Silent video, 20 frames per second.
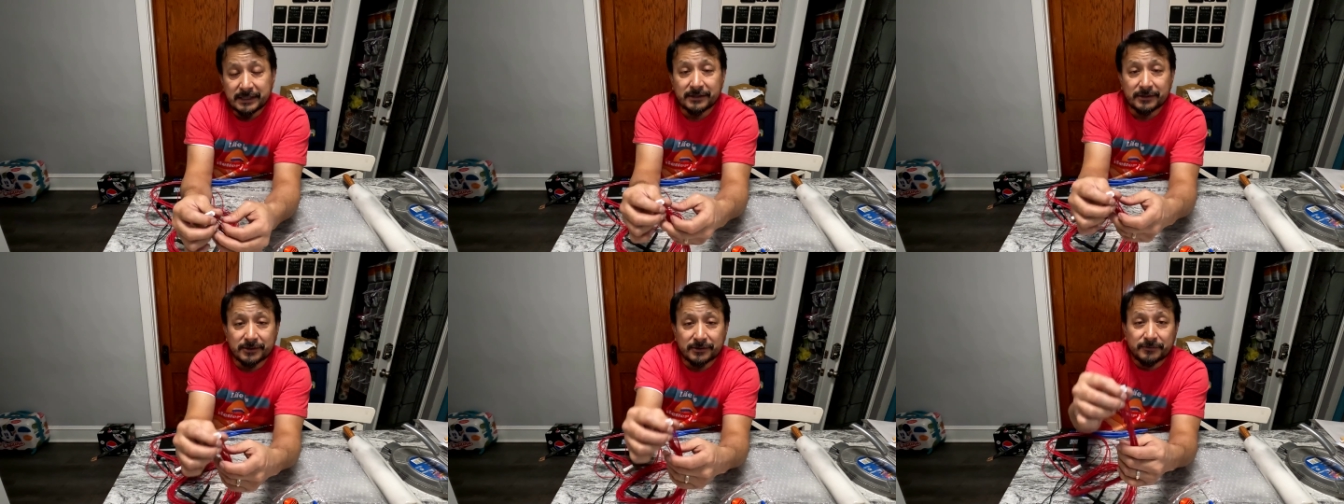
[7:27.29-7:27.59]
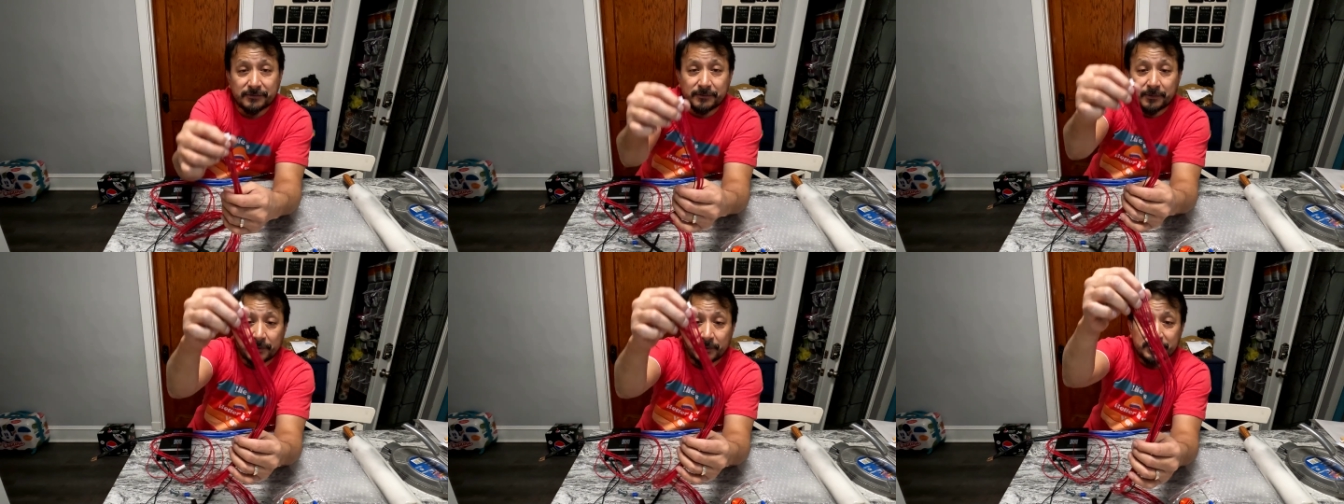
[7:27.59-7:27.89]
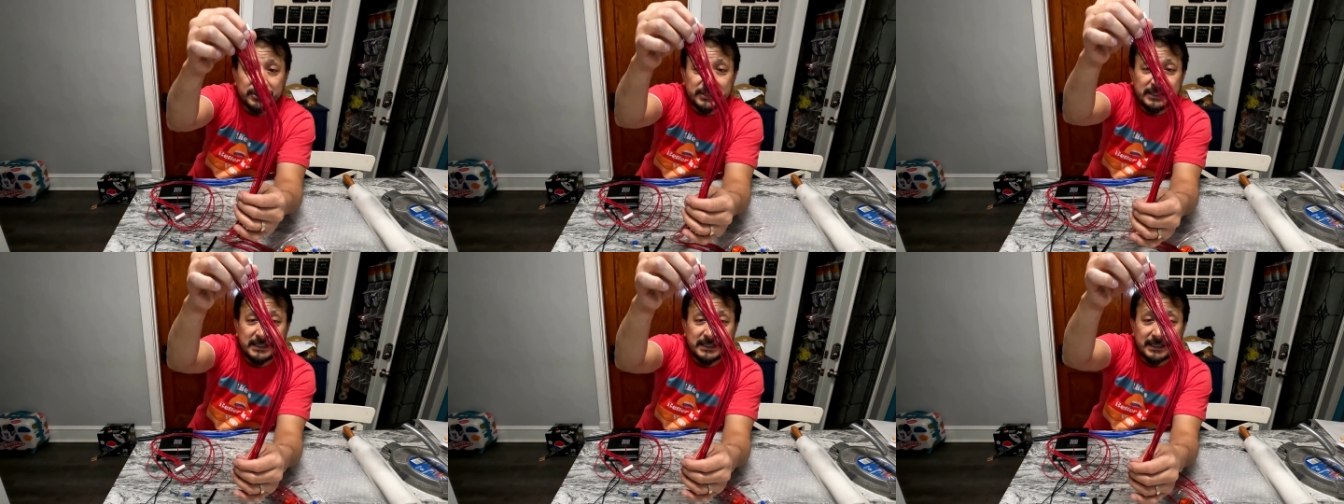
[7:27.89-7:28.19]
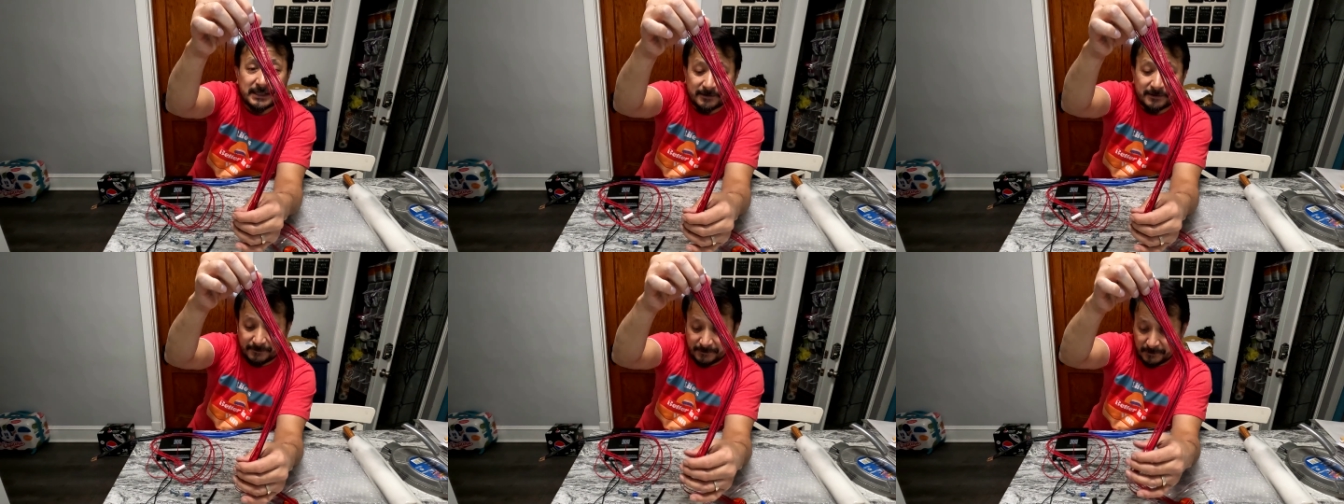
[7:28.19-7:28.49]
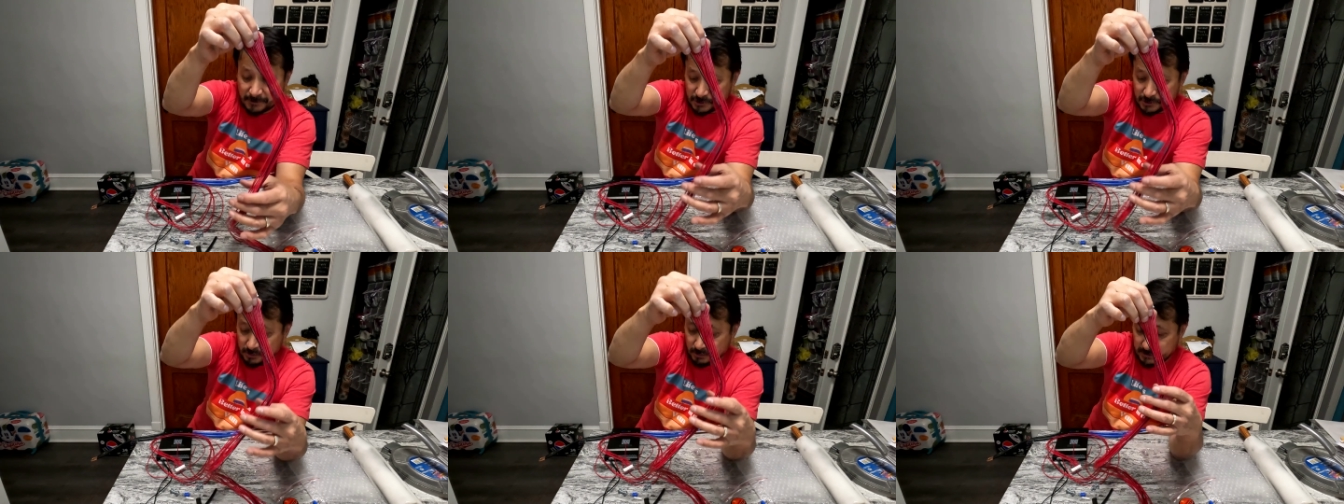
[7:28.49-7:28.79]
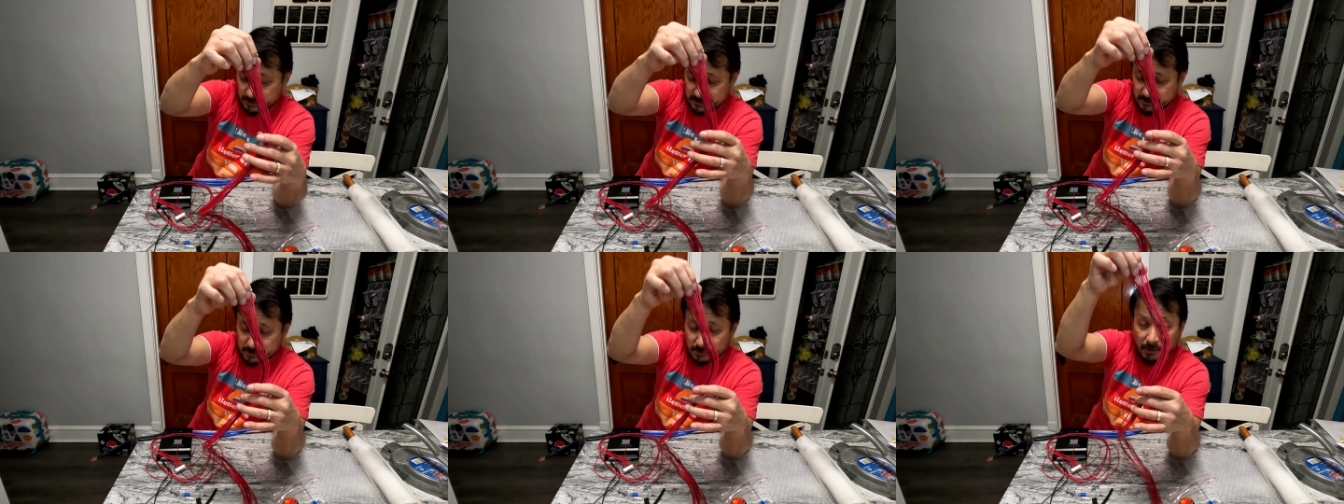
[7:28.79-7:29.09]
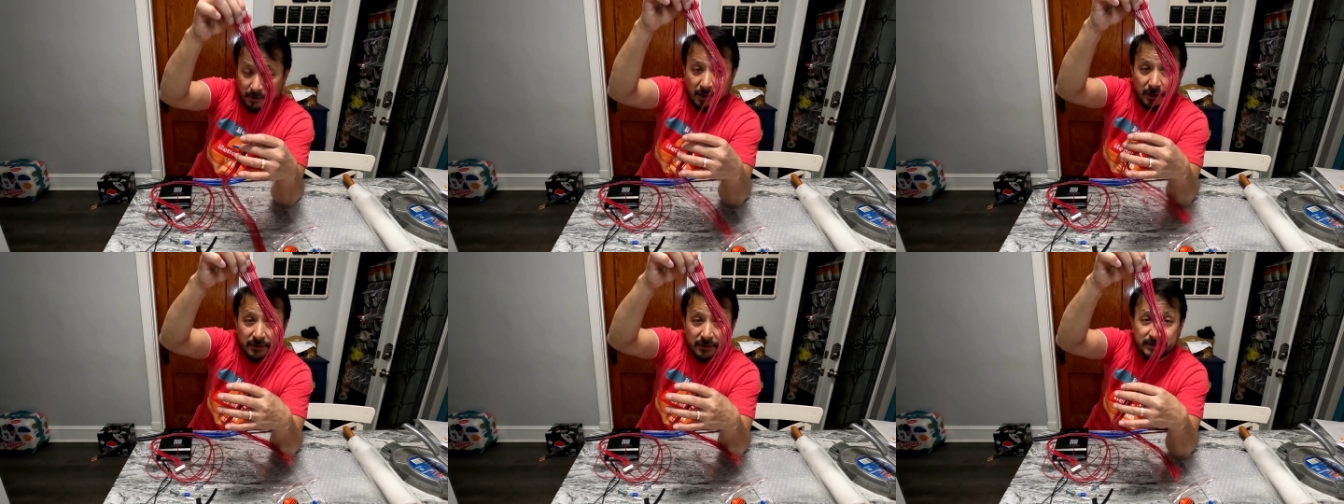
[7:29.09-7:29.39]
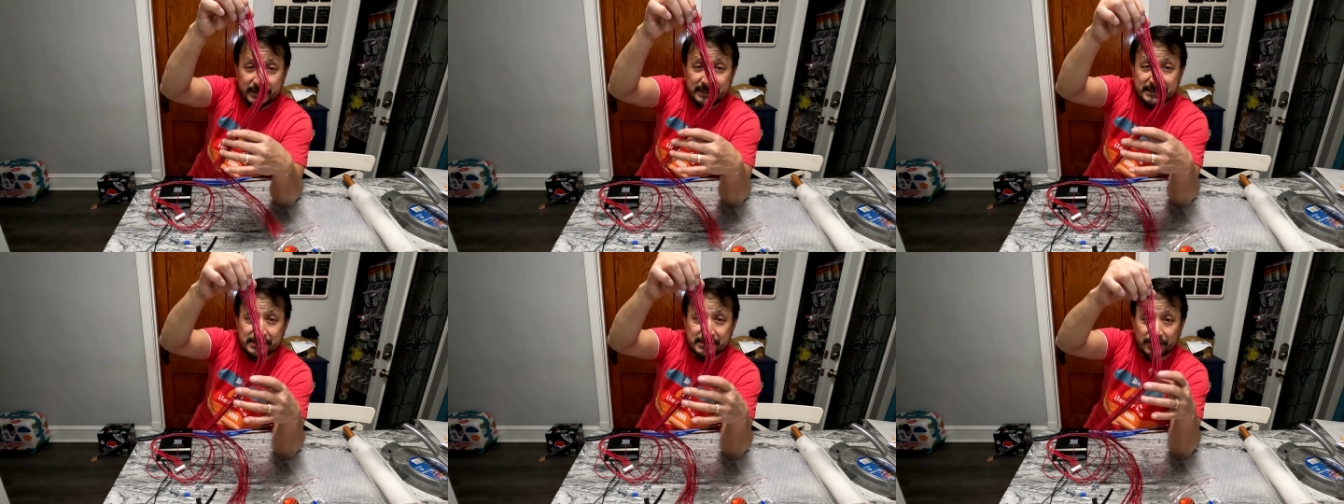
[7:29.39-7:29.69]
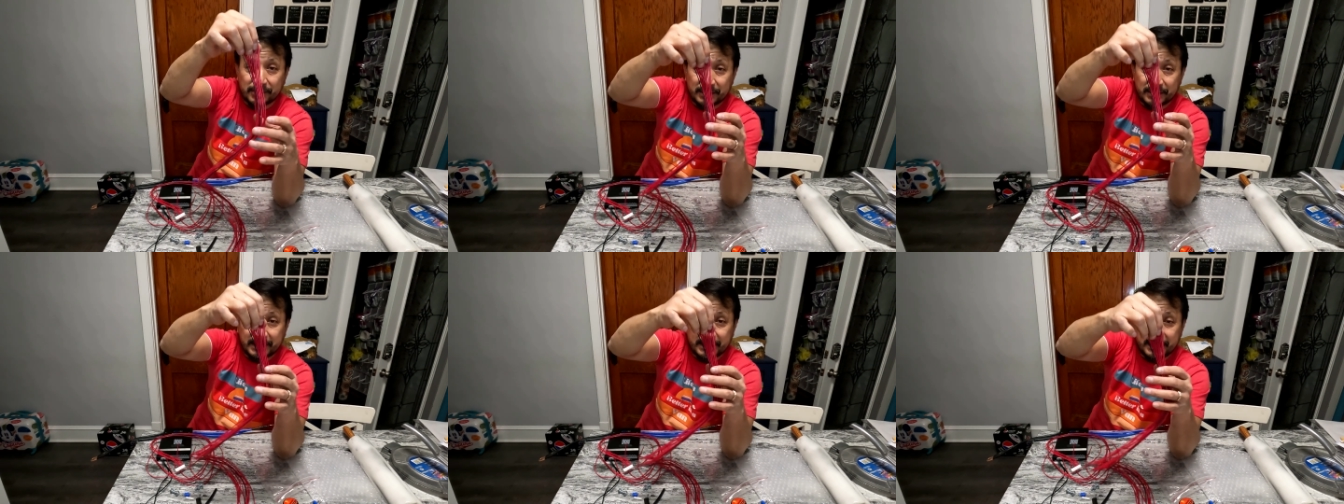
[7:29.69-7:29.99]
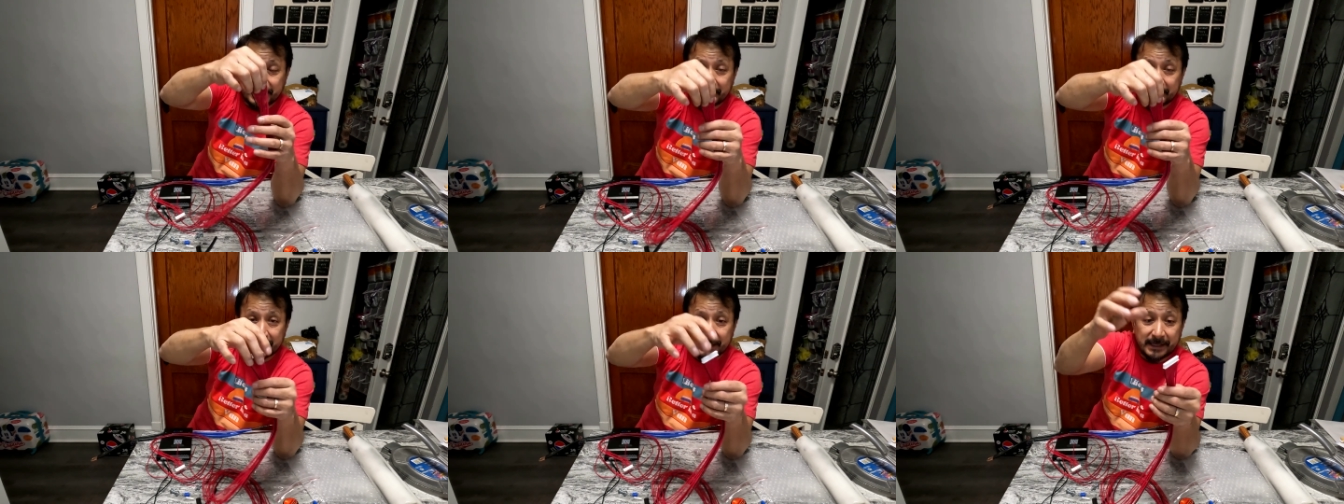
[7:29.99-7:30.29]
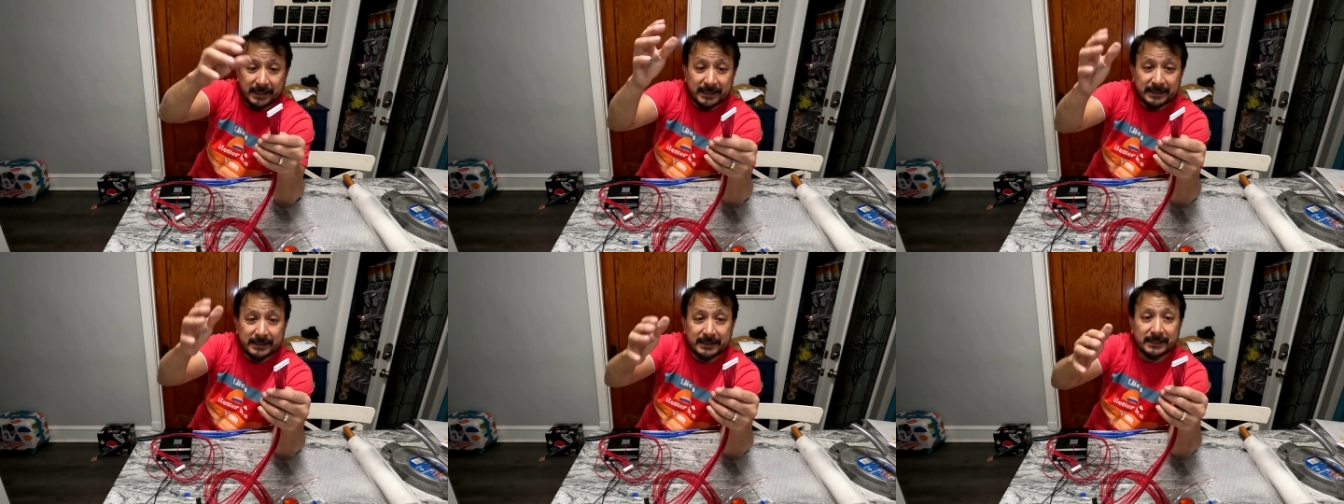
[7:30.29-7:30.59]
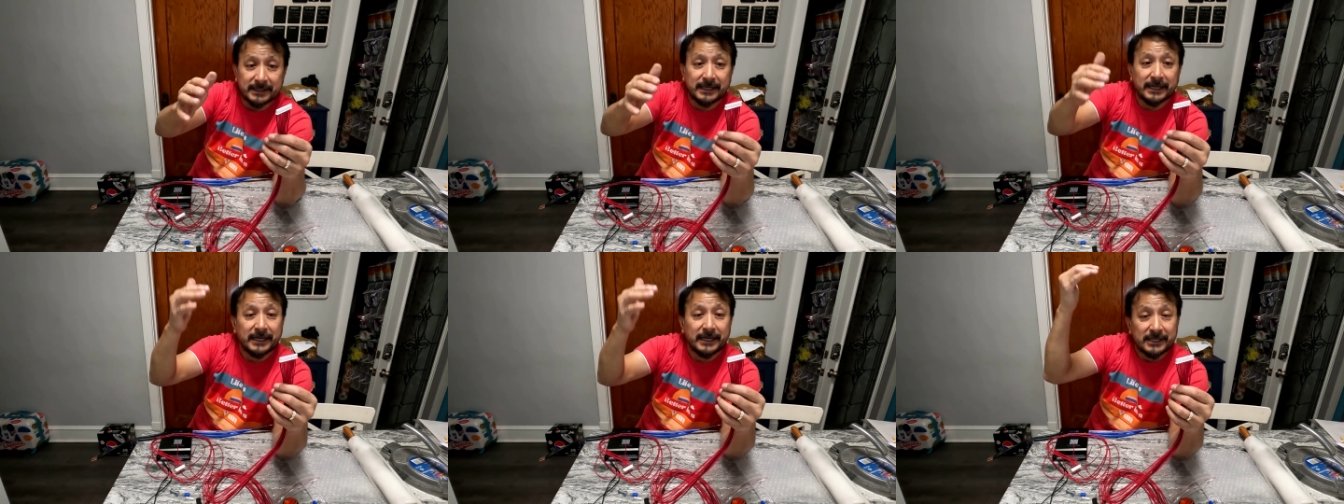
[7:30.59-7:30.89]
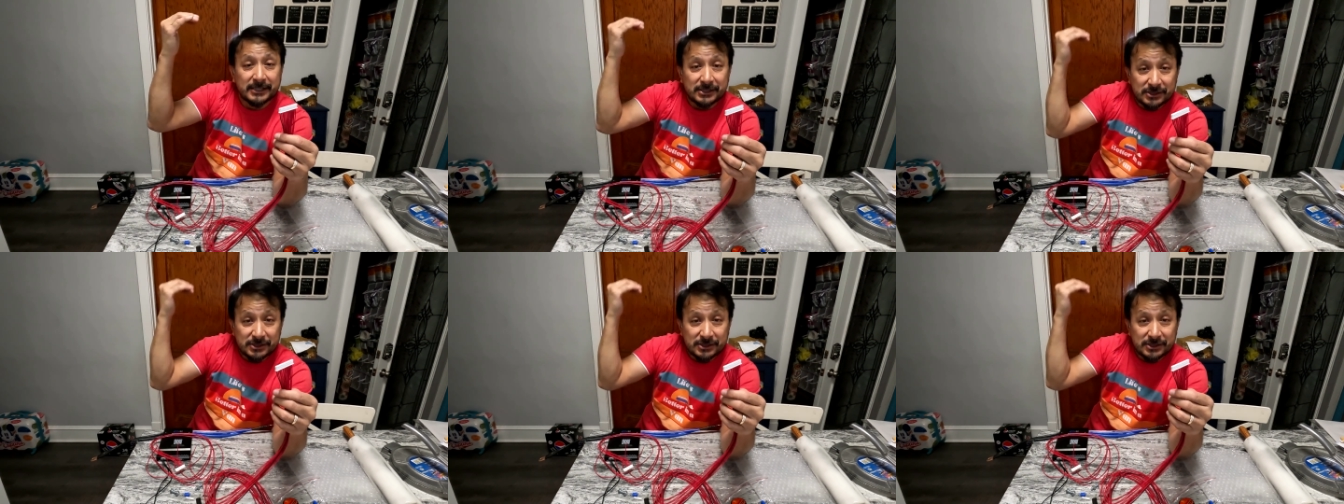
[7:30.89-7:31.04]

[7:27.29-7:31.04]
There's 14 on the first one. So all these are gonna get connected